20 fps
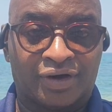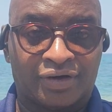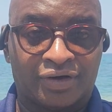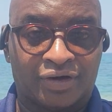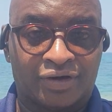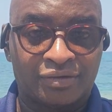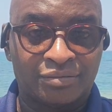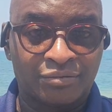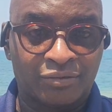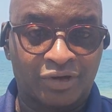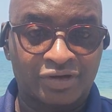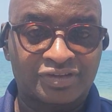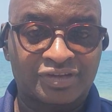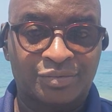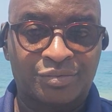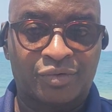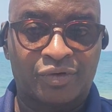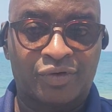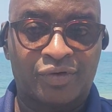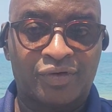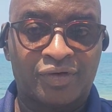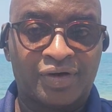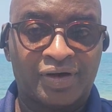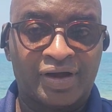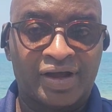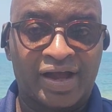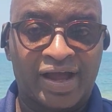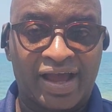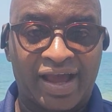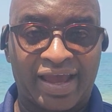multiple
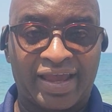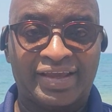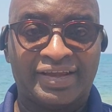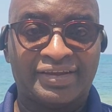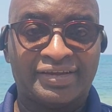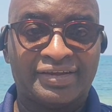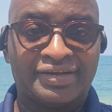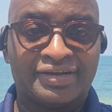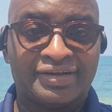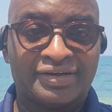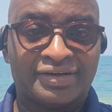high